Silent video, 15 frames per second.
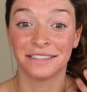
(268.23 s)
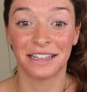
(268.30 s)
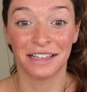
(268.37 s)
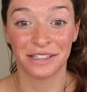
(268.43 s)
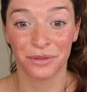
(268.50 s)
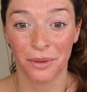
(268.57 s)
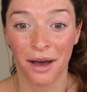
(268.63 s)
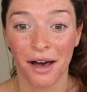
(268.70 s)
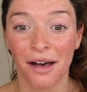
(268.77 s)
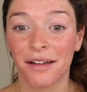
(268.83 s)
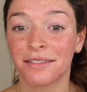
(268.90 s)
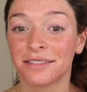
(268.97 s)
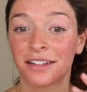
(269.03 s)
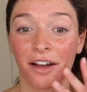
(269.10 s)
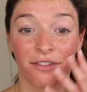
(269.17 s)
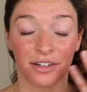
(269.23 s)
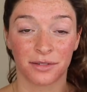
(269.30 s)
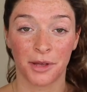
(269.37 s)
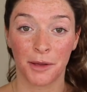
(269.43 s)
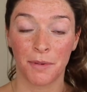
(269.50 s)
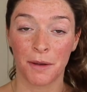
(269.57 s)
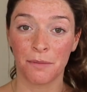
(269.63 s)
as well.
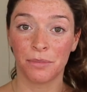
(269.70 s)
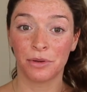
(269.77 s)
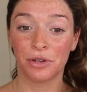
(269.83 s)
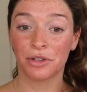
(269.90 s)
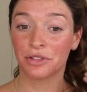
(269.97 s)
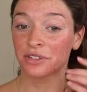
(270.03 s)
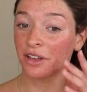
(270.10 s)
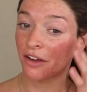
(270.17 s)
covers my pimples,